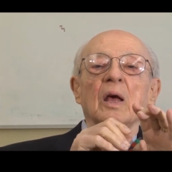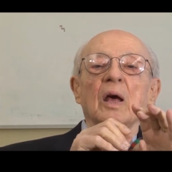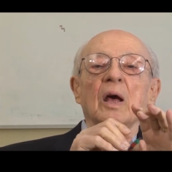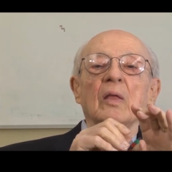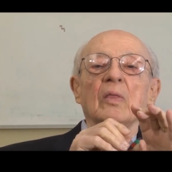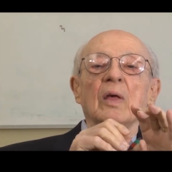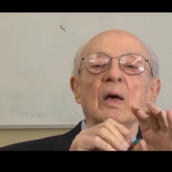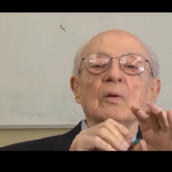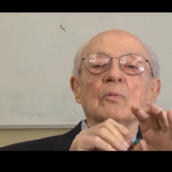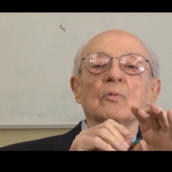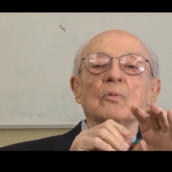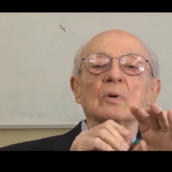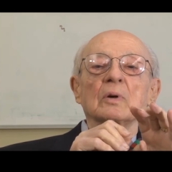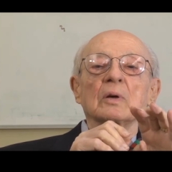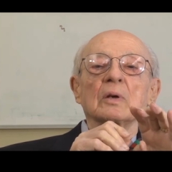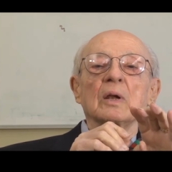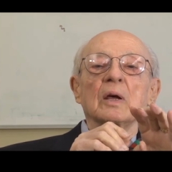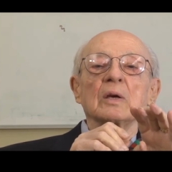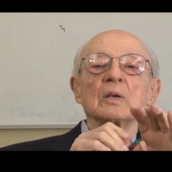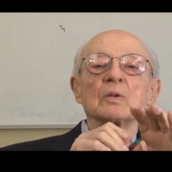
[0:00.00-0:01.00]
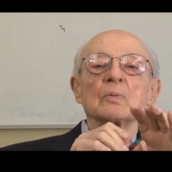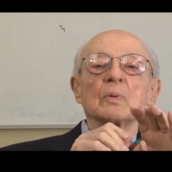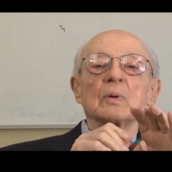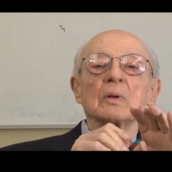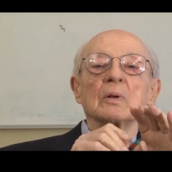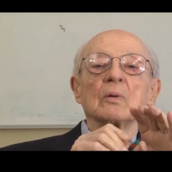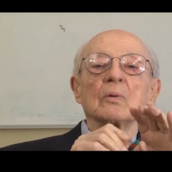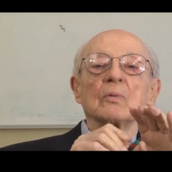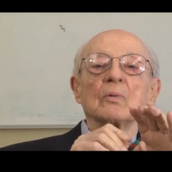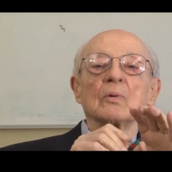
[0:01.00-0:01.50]
and that worked nice.
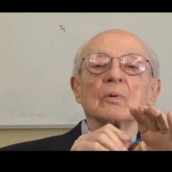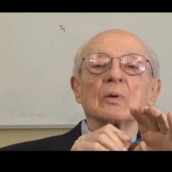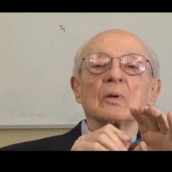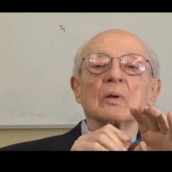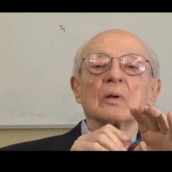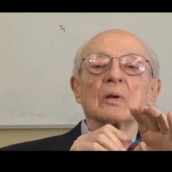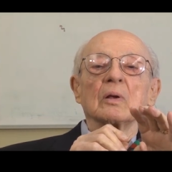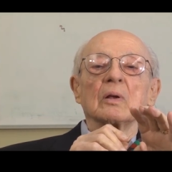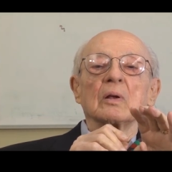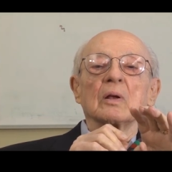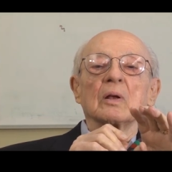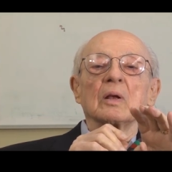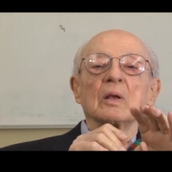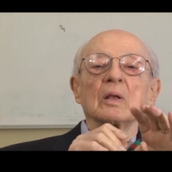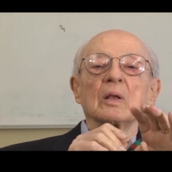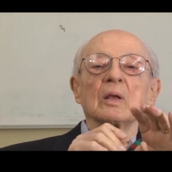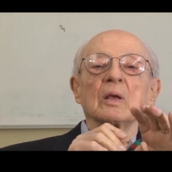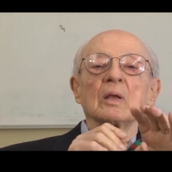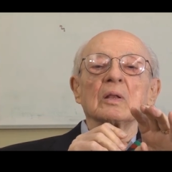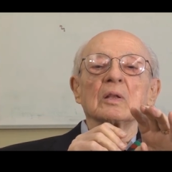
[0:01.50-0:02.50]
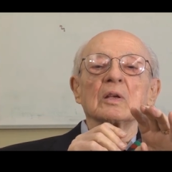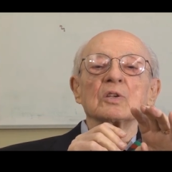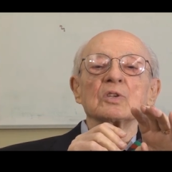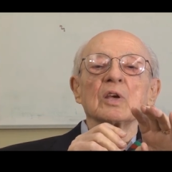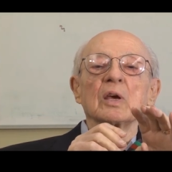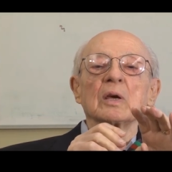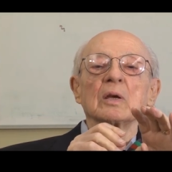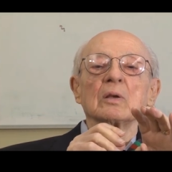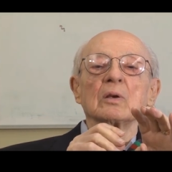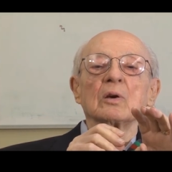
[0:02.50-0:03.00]
But in the
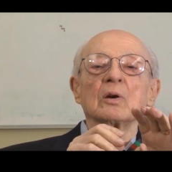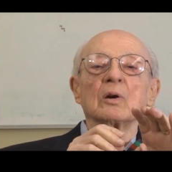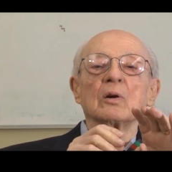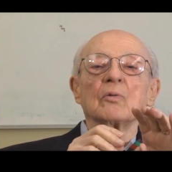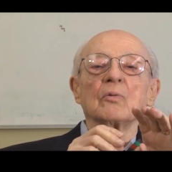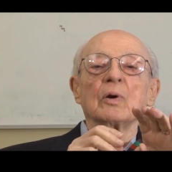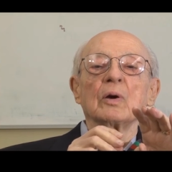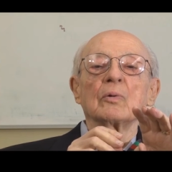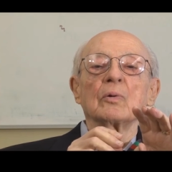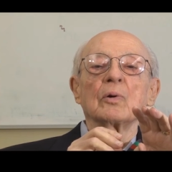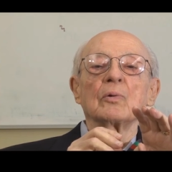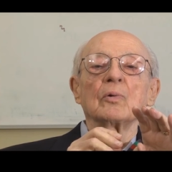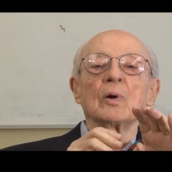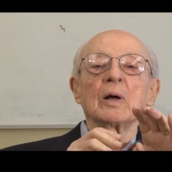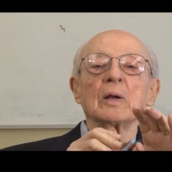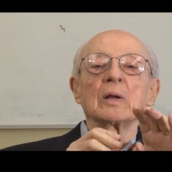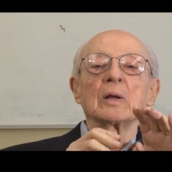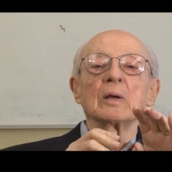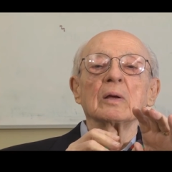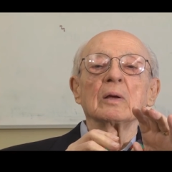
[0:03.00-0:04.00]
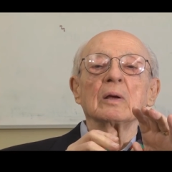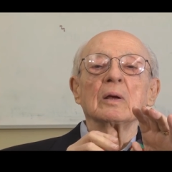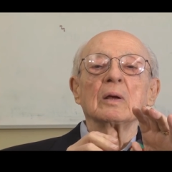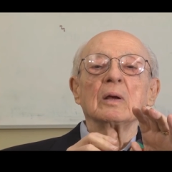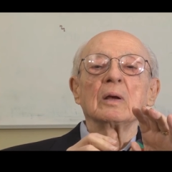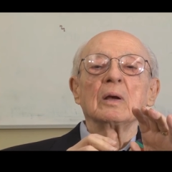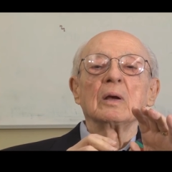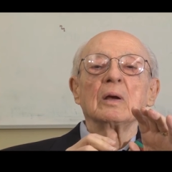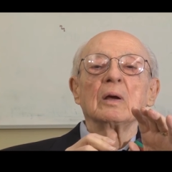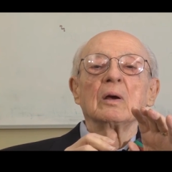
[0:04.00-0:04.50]
second year we were running,
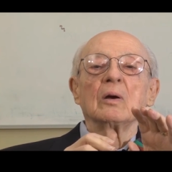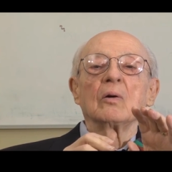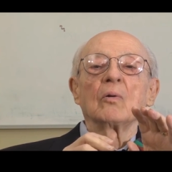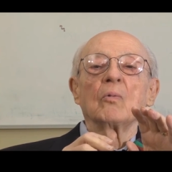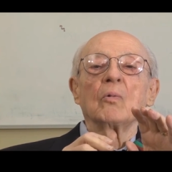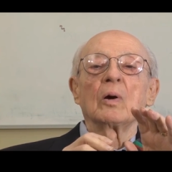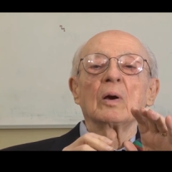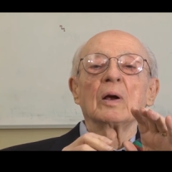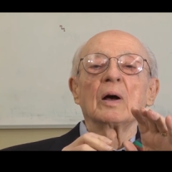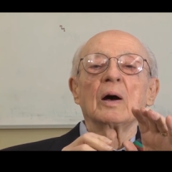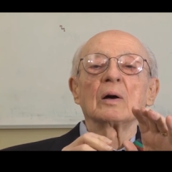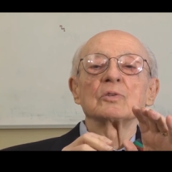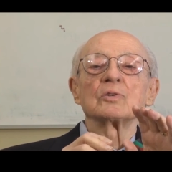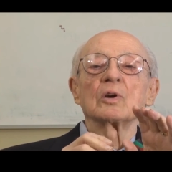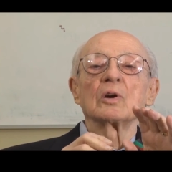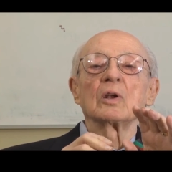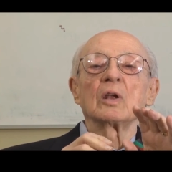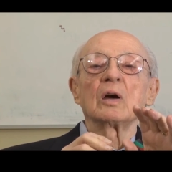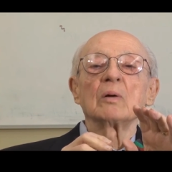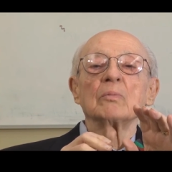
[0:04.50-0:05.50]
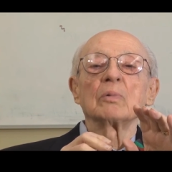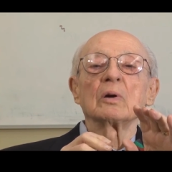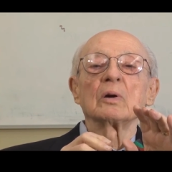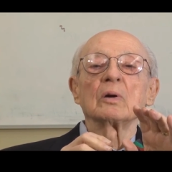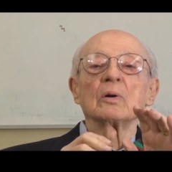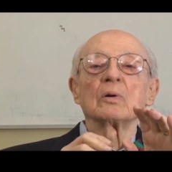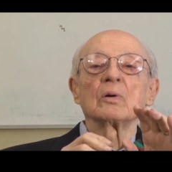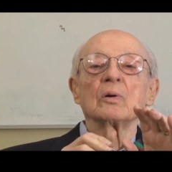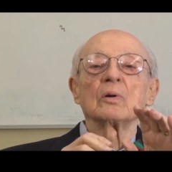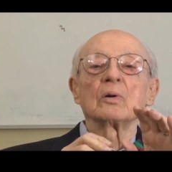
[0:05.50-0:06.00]
Weyerhaeuser
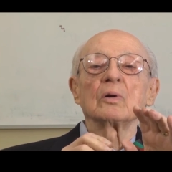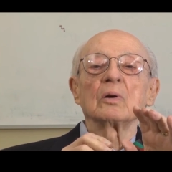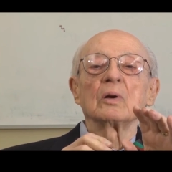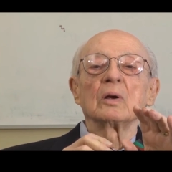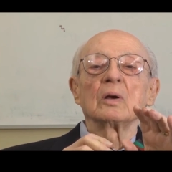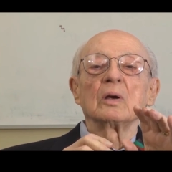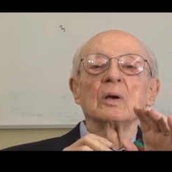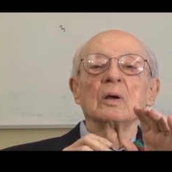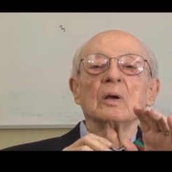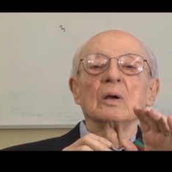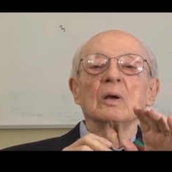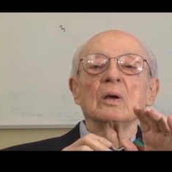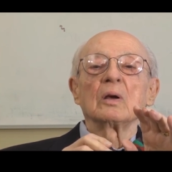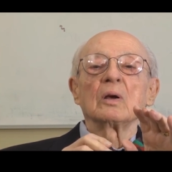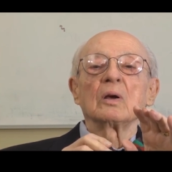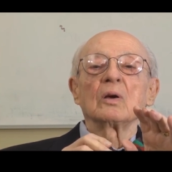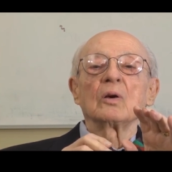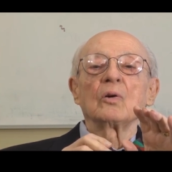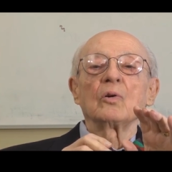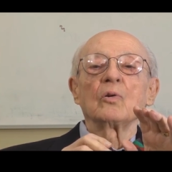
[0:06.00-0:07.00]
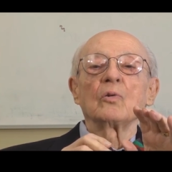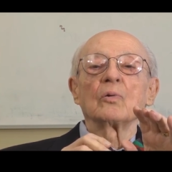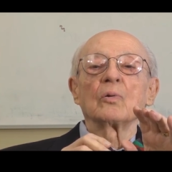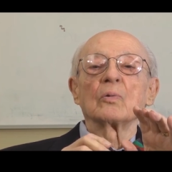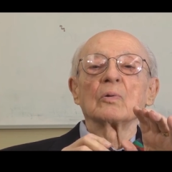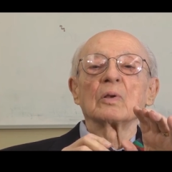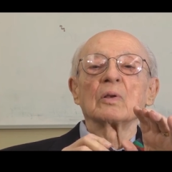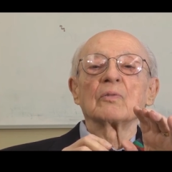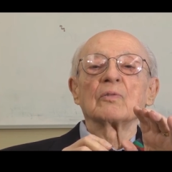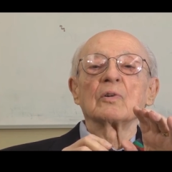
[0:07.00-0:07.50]
Lumber, who
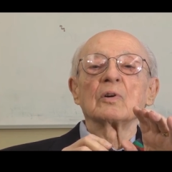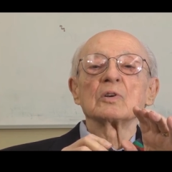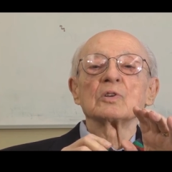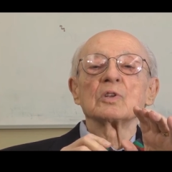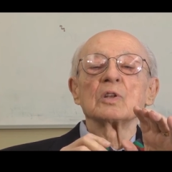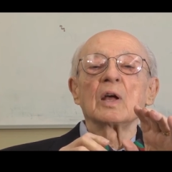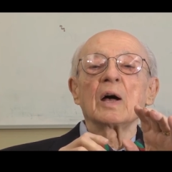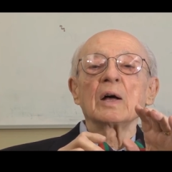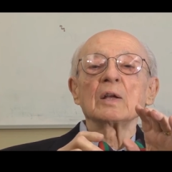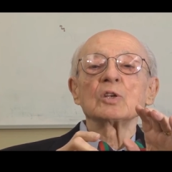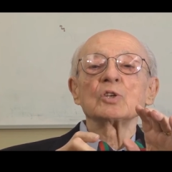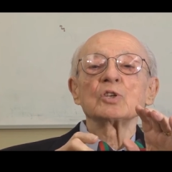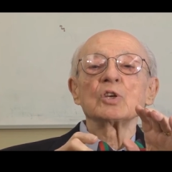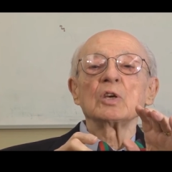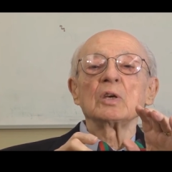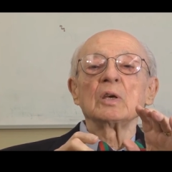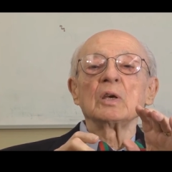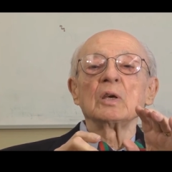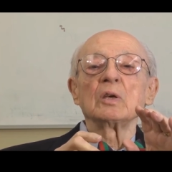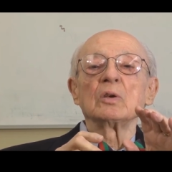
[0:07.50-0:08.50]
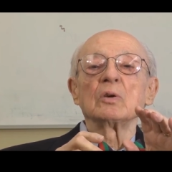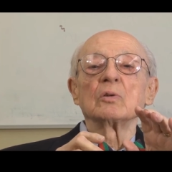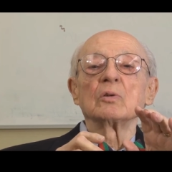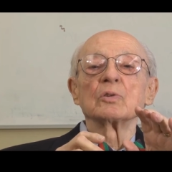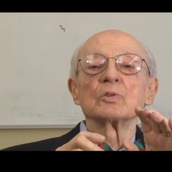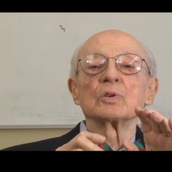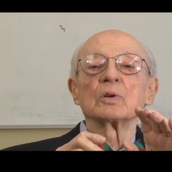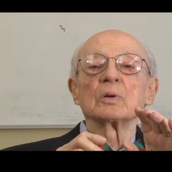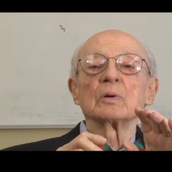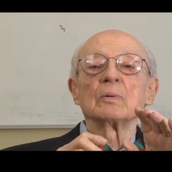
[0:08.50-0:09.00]
were the first non-GE
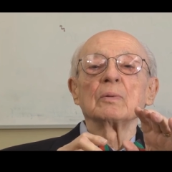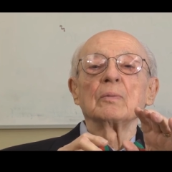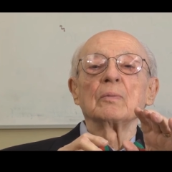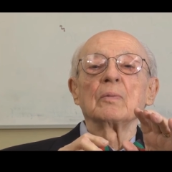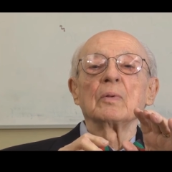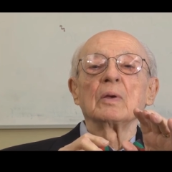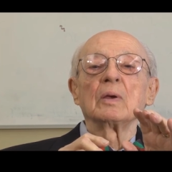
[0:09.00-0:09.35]
user,